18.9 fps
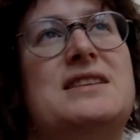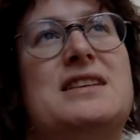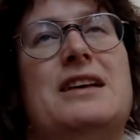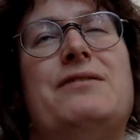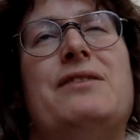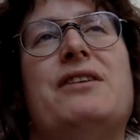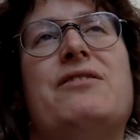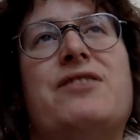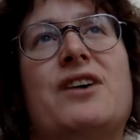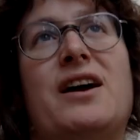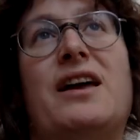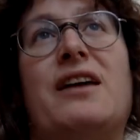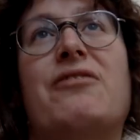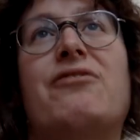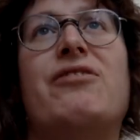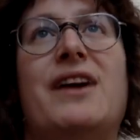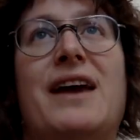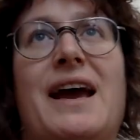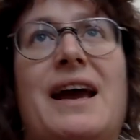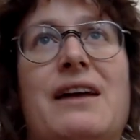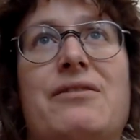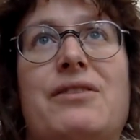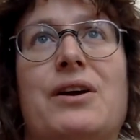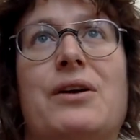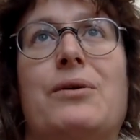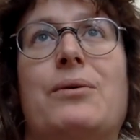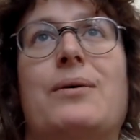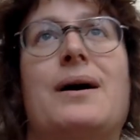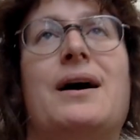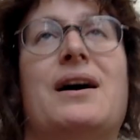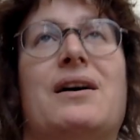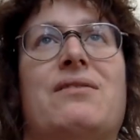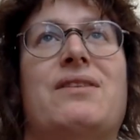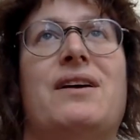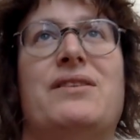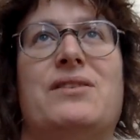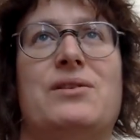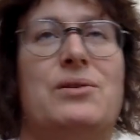Sylvia fucking forgave you out
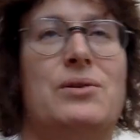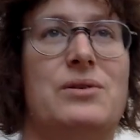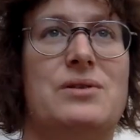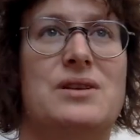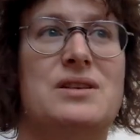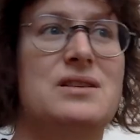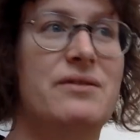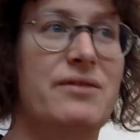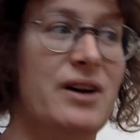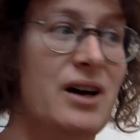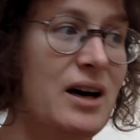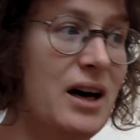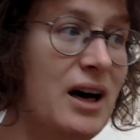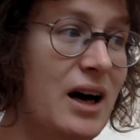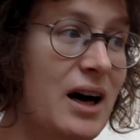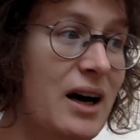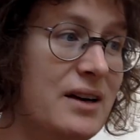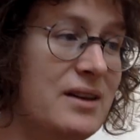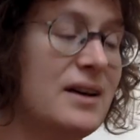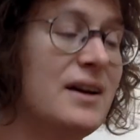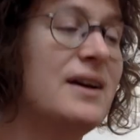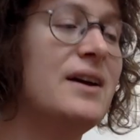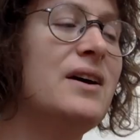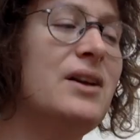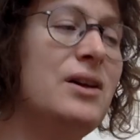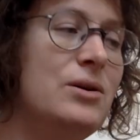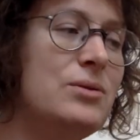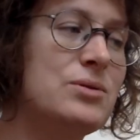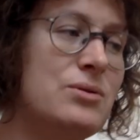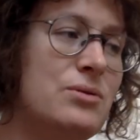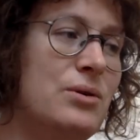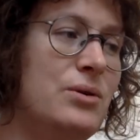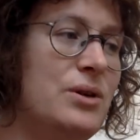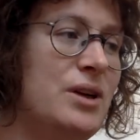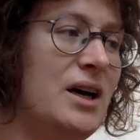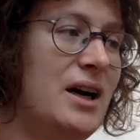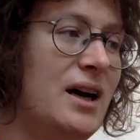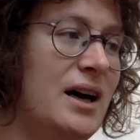of, like, the goodness of her heart. You
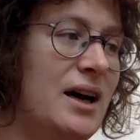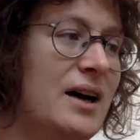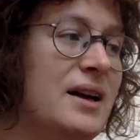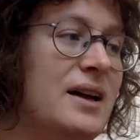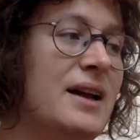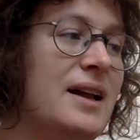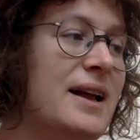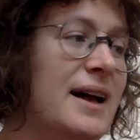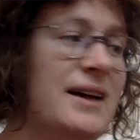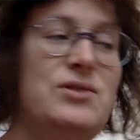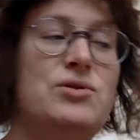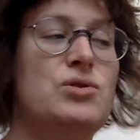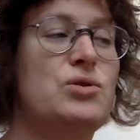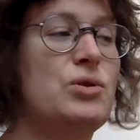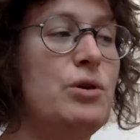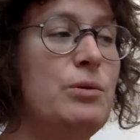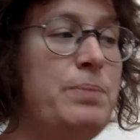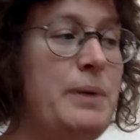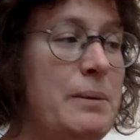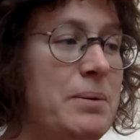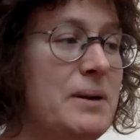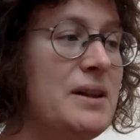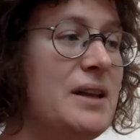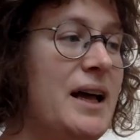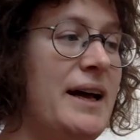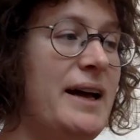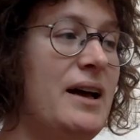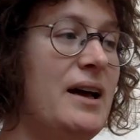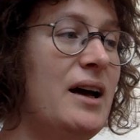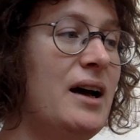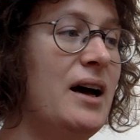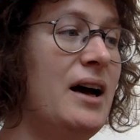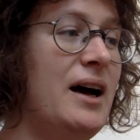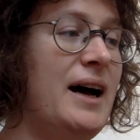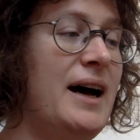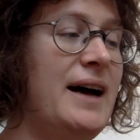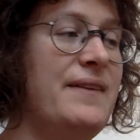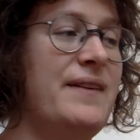screwed her, and you screwed people like
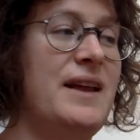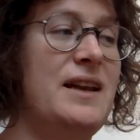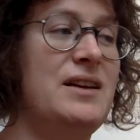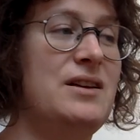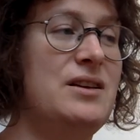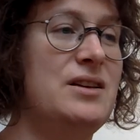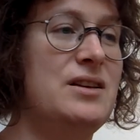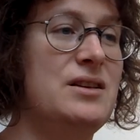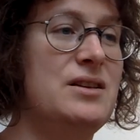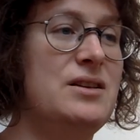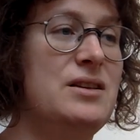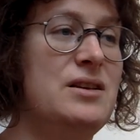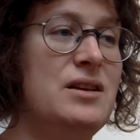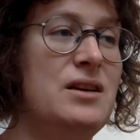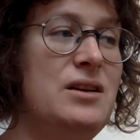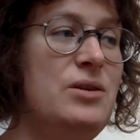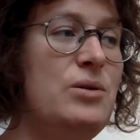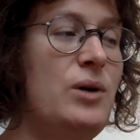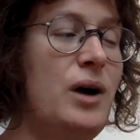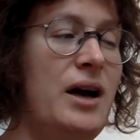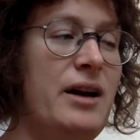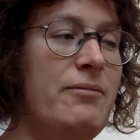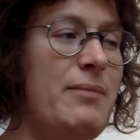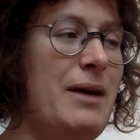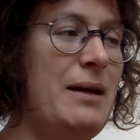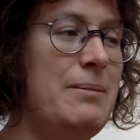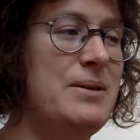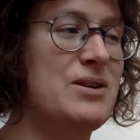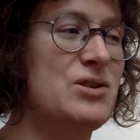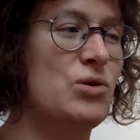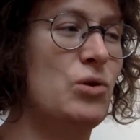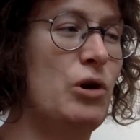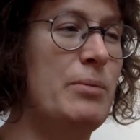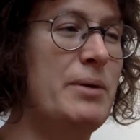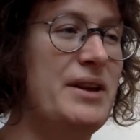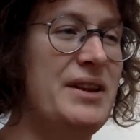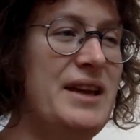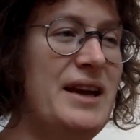her, and then you kind of maybe saw
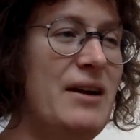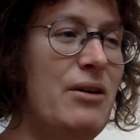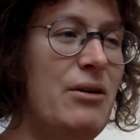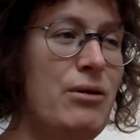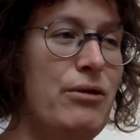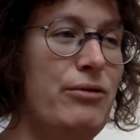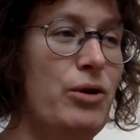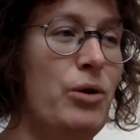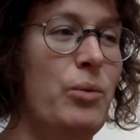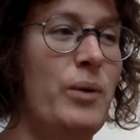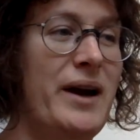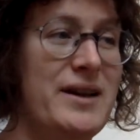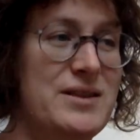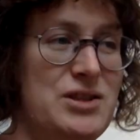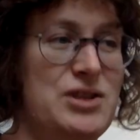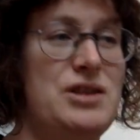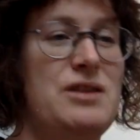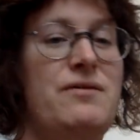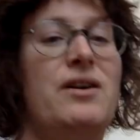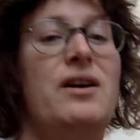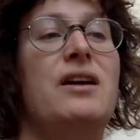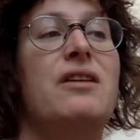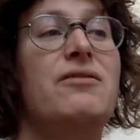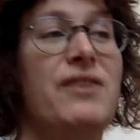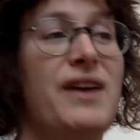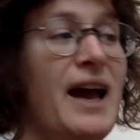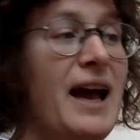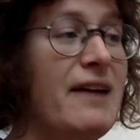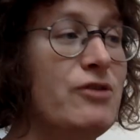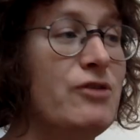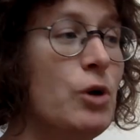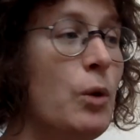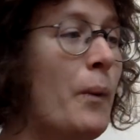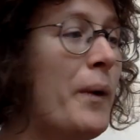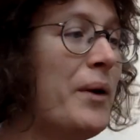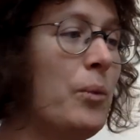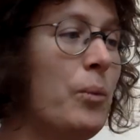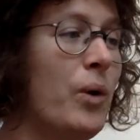a bit the error of your ways, and she fucking forgave you
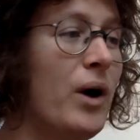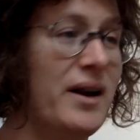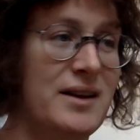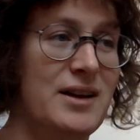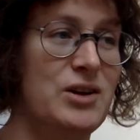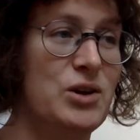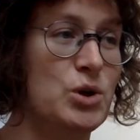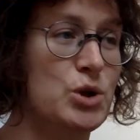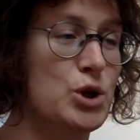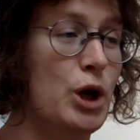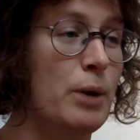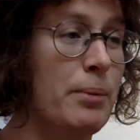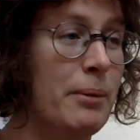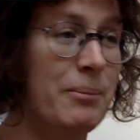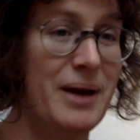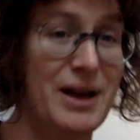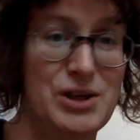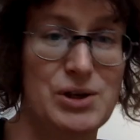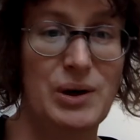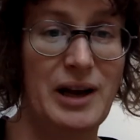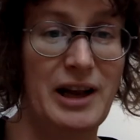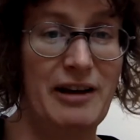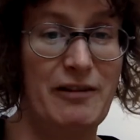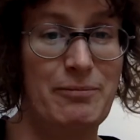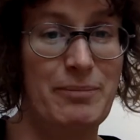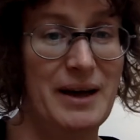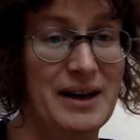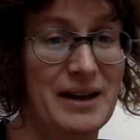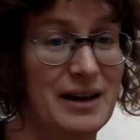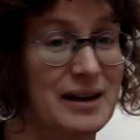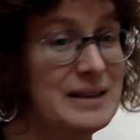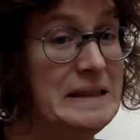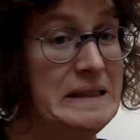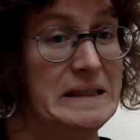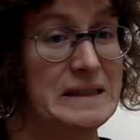and went and worked in your shop and made your life better.